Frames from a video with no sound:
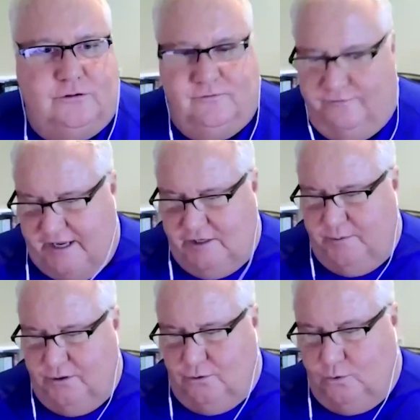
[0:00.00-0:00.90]
or
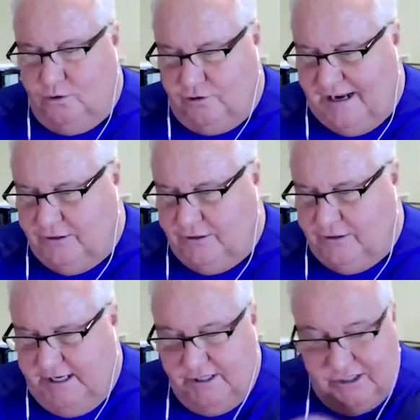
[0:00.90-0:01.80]
Facebook or
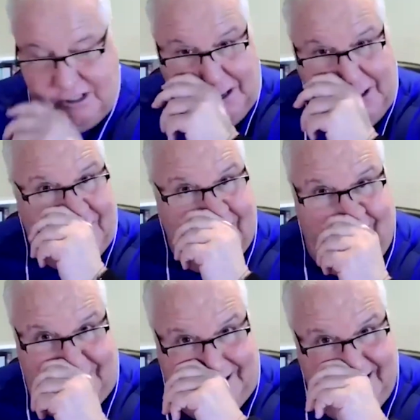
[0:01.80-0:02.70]
crowd change,
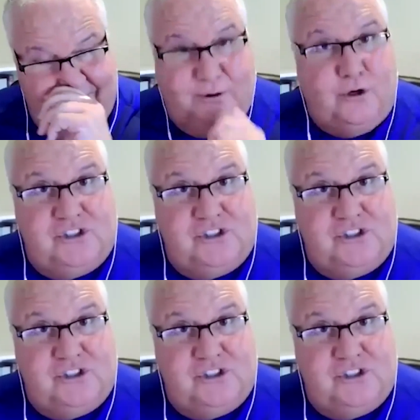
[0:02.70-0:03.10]
or even an